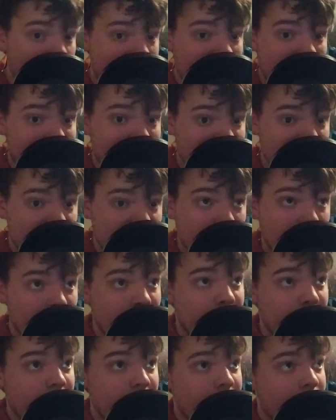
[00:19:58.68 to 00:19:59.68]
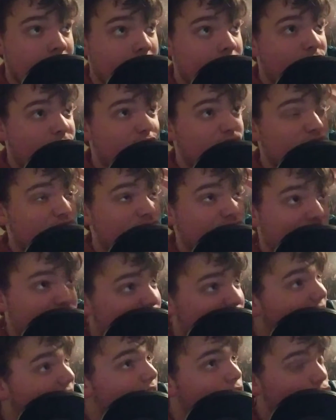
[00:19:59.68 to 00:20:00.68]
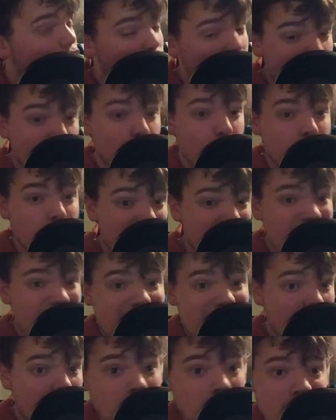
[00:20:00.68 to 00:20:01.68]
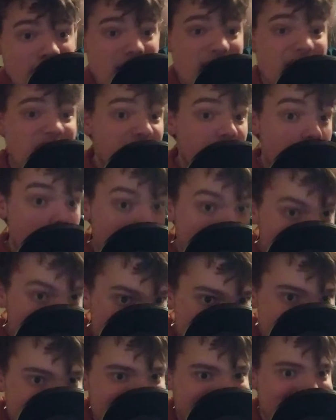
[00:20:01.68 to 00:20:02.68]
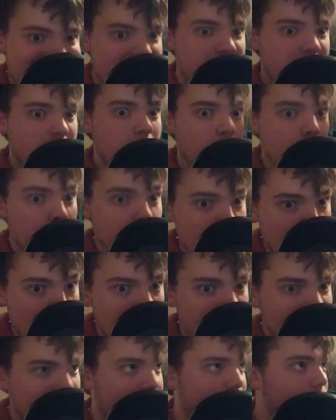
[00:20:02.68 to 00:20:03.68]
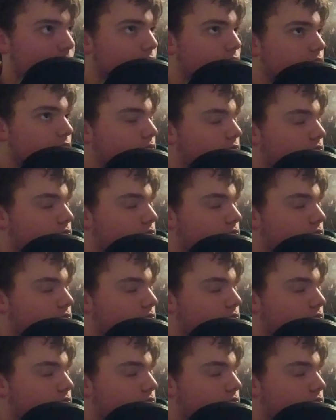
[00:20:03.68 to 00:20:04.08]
comic store, get Doomsday Clock. It's amazing. It's good. And,